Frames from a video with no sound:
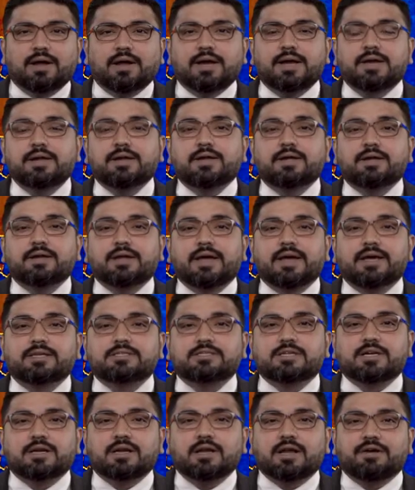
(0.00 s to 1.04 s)
Indian
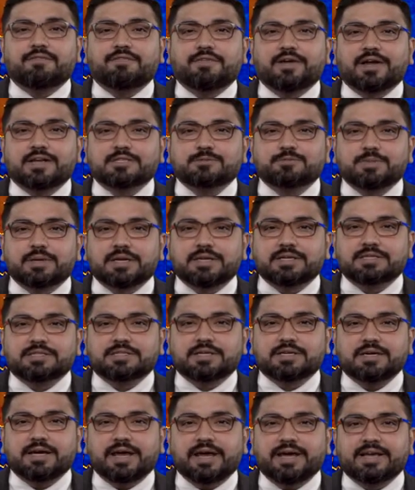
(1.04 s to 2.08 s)
External Affairs
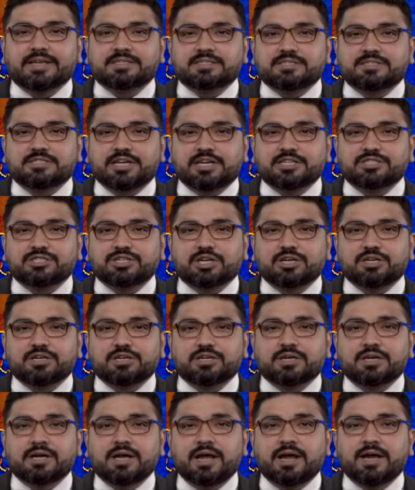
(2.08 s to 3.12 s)
Minister S.
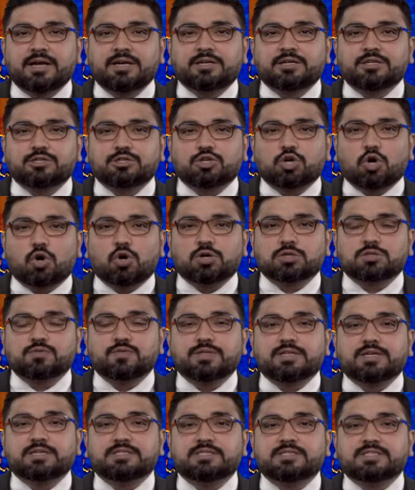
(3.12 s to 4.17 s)
Jaishankar held talks
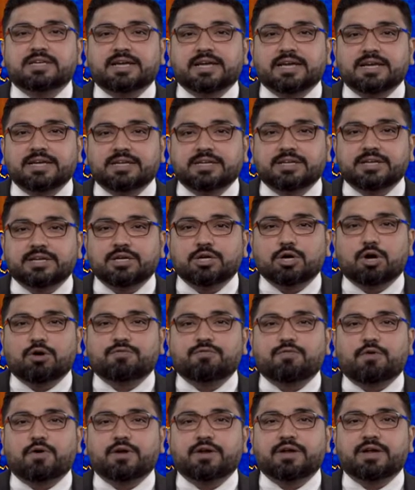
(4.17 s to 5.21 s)
with the Secretary of
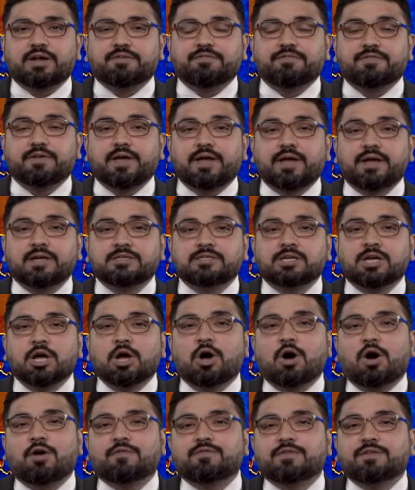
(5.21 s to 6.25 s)
Foreign Affairs
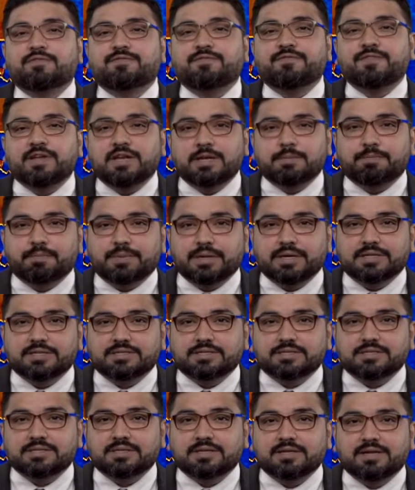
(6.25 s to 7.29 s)
of the
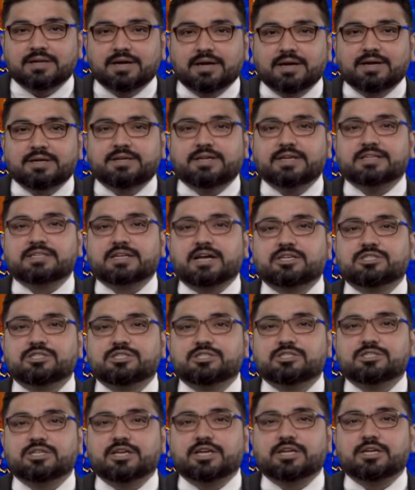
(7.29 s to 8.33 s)
Philippines.
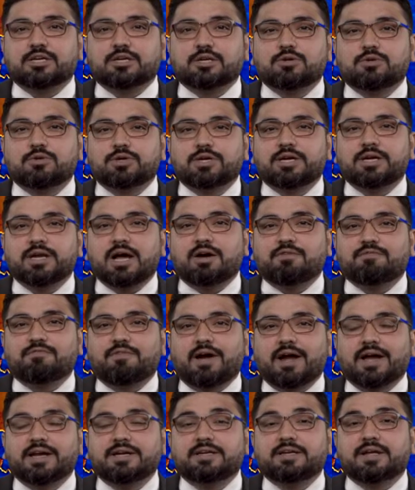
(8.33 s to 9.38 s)
Discussions included a
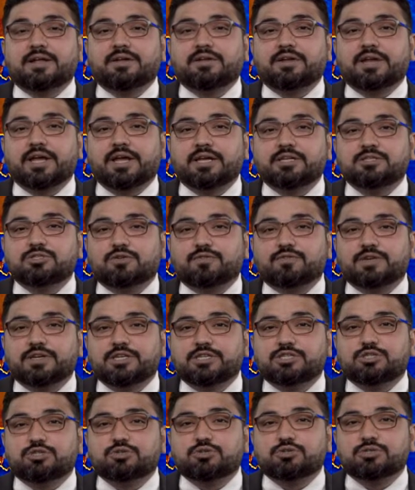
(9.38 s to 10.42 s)
wide range of
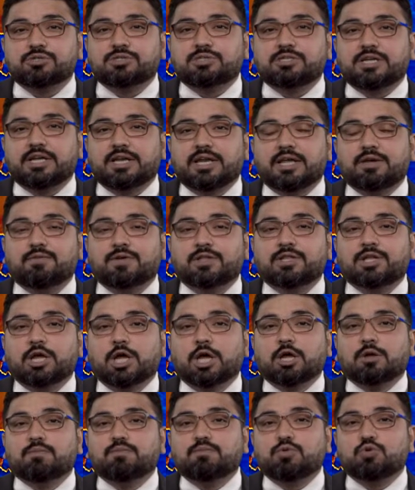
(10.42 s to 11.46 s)
issues dealing with
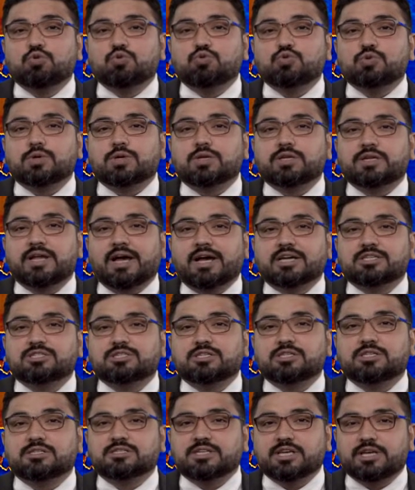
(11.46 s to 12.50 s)
mutual
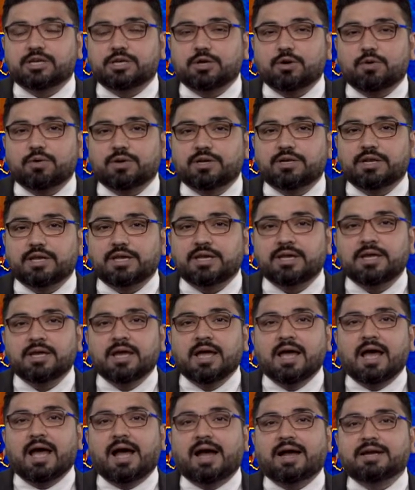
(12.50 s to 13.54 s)
national security
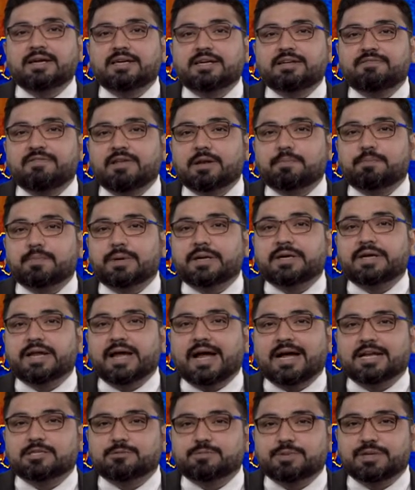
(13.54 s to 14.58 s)
and development
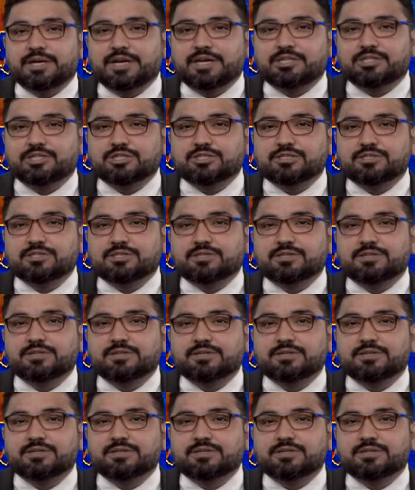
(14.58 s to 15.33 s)
aspirations.